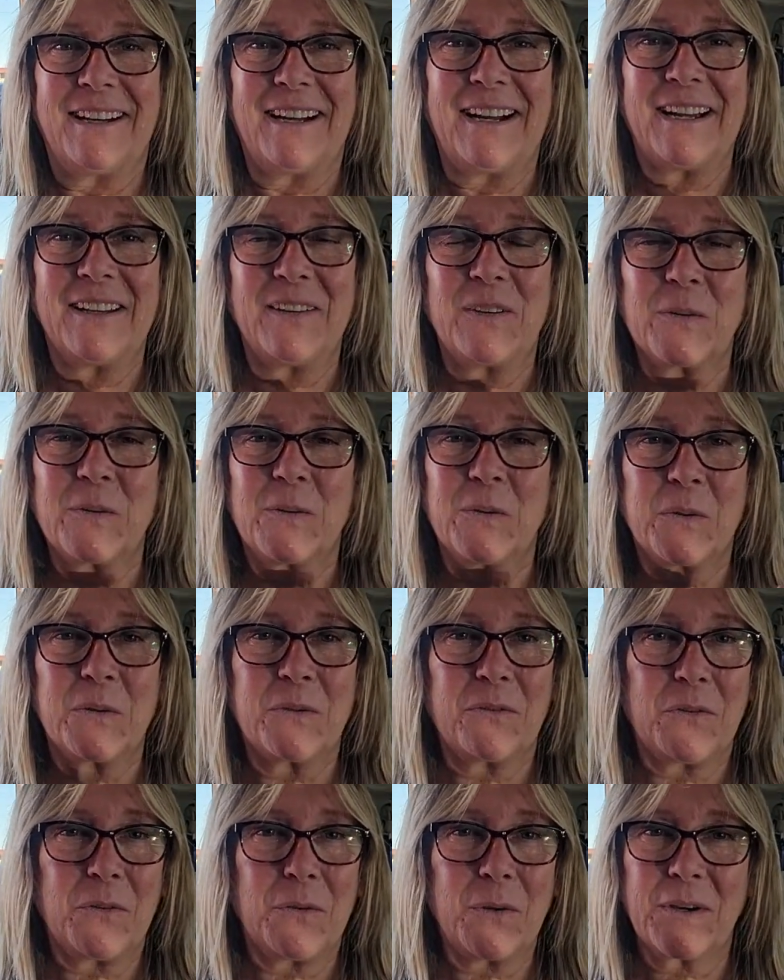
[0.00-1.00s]
I don't know
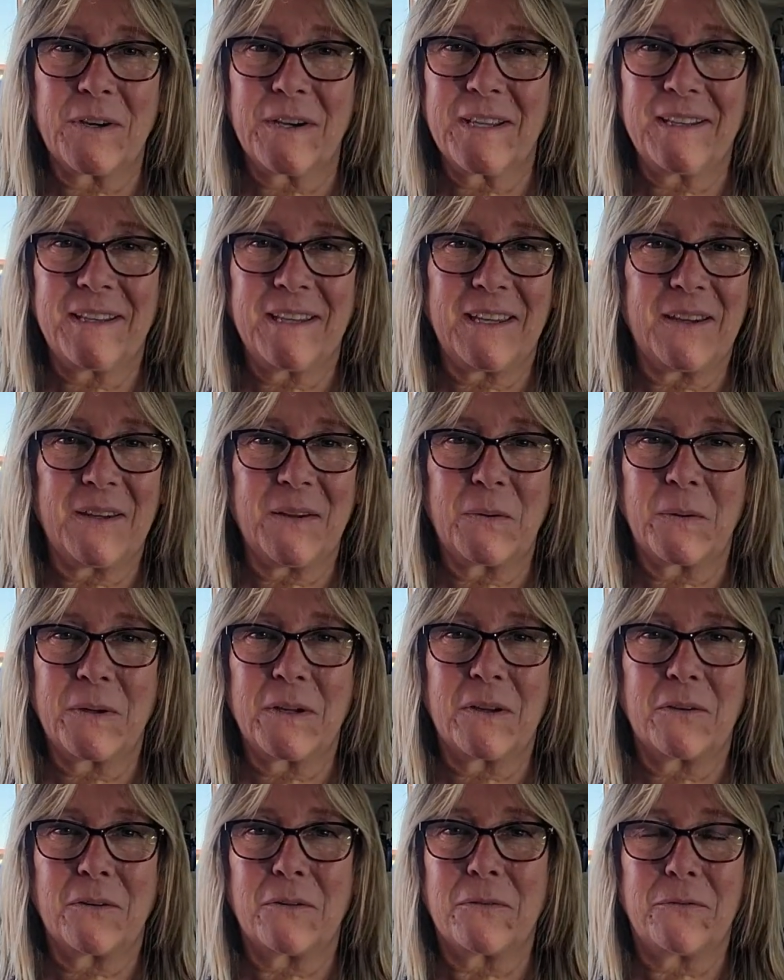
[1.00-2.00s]
if you're in the
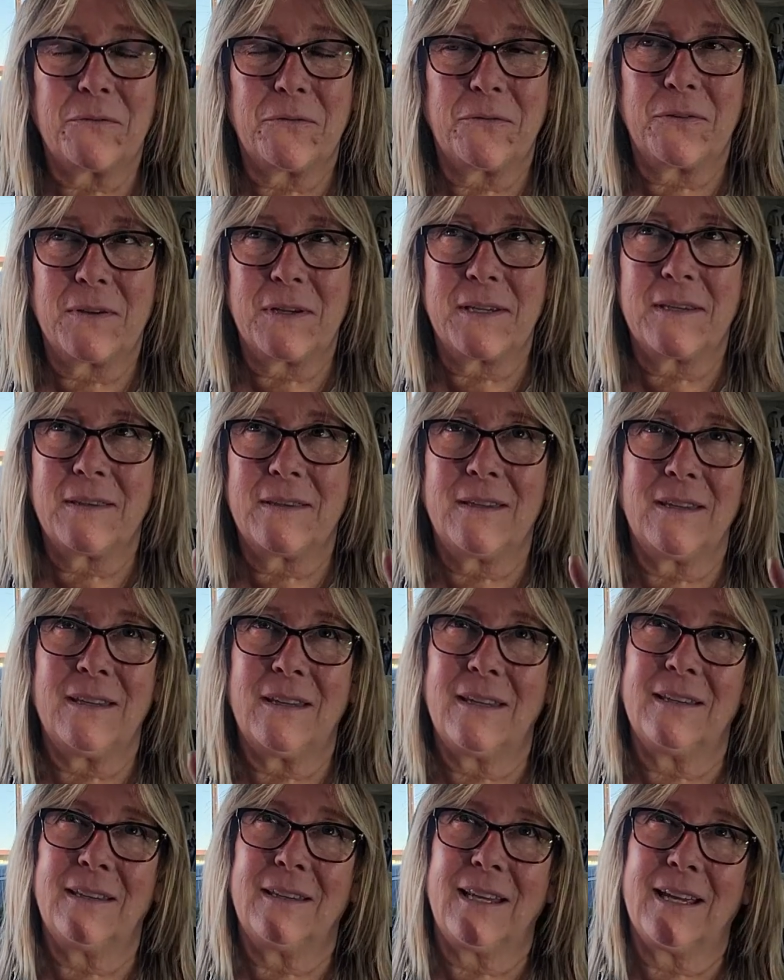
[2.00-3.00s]
area of,
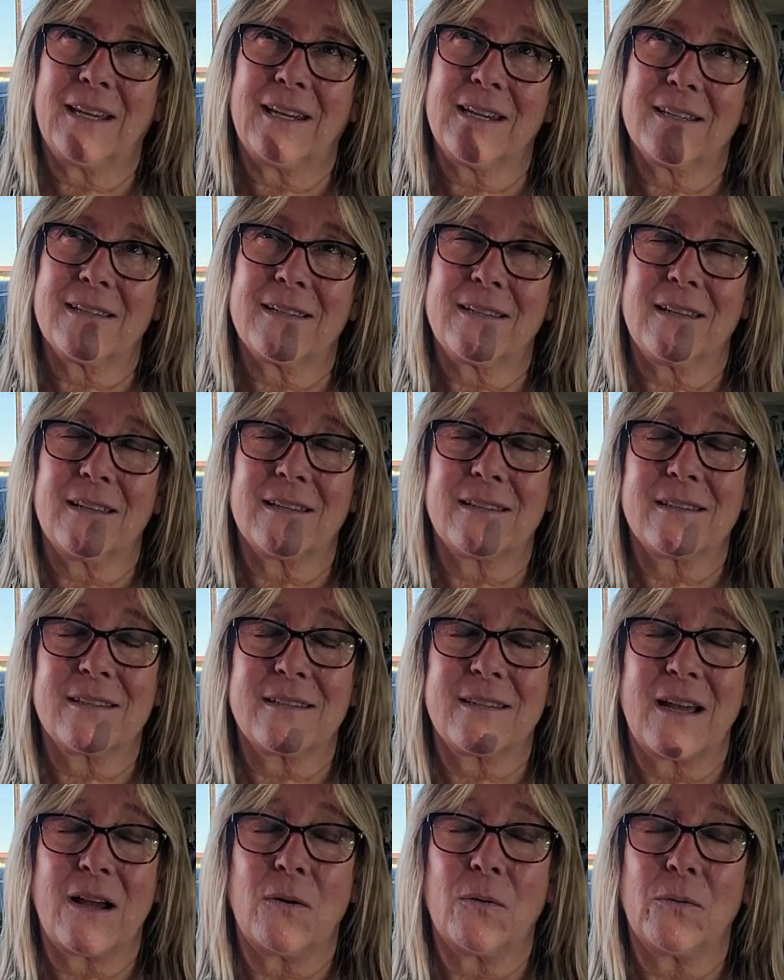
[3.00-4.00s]
that is the
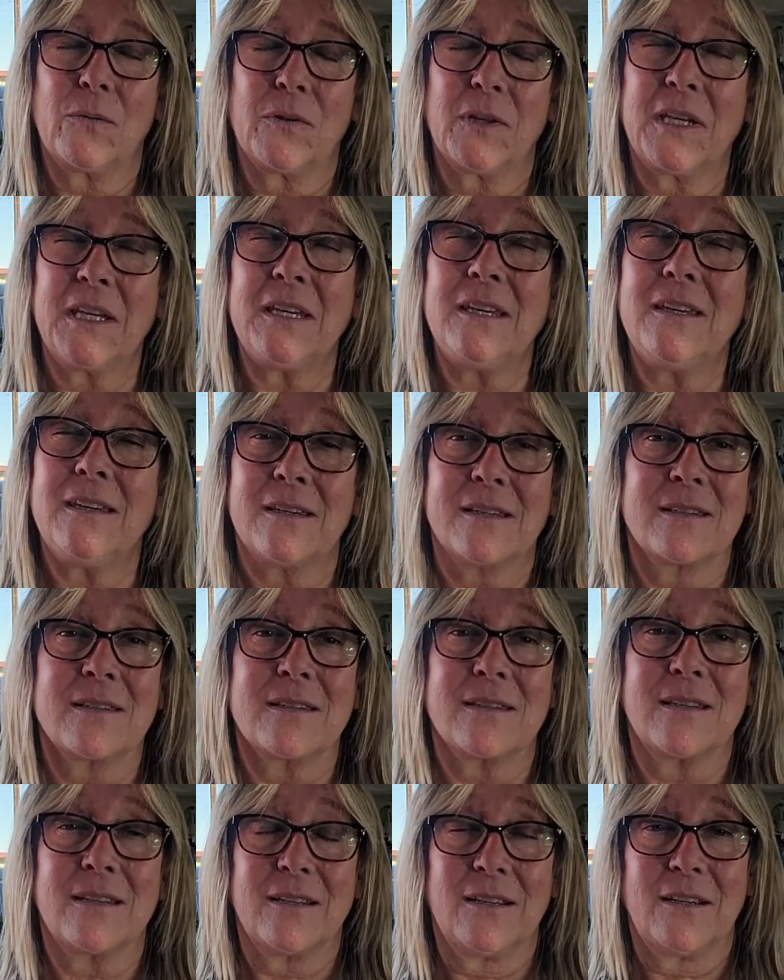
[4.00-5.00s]

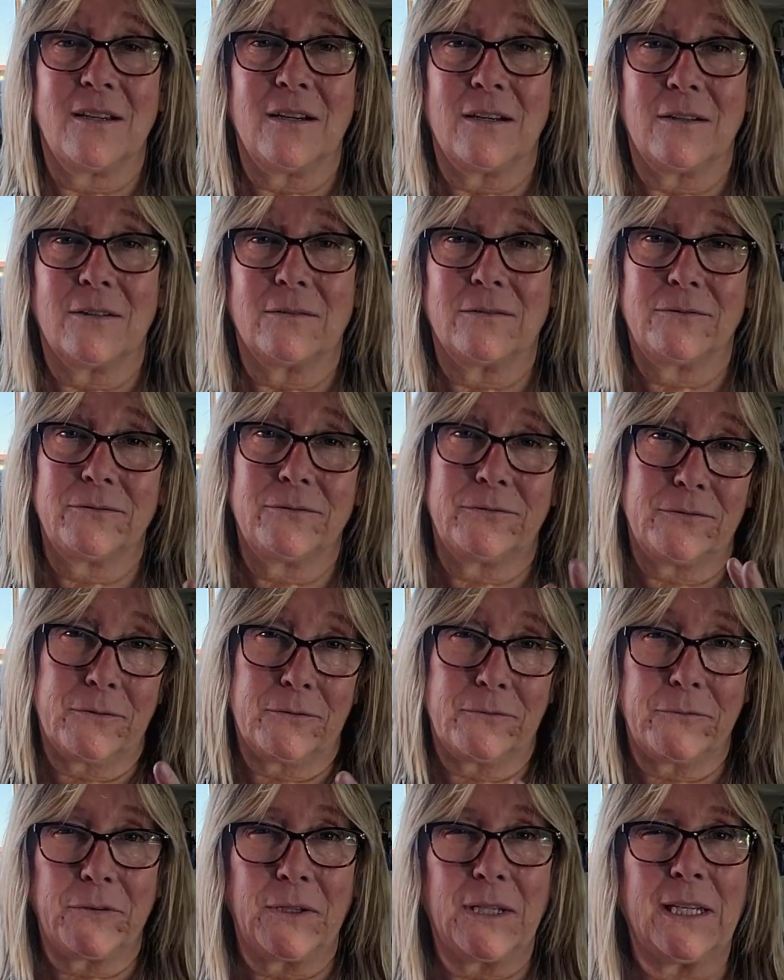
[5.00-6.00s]
southeast of
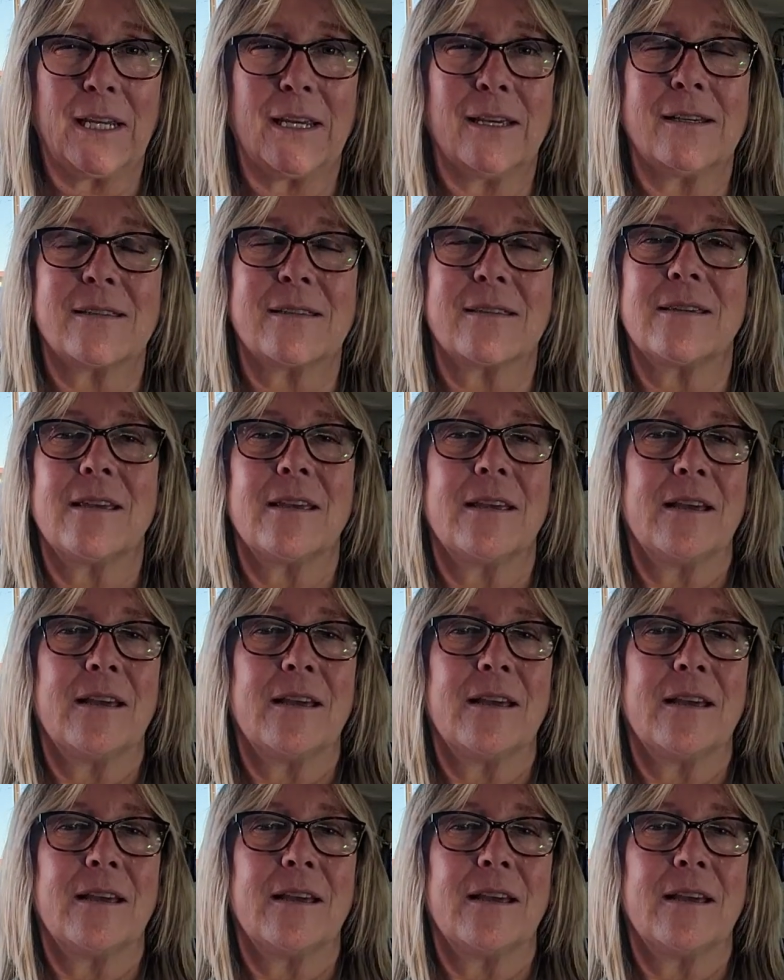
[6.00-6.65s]
Phoenix.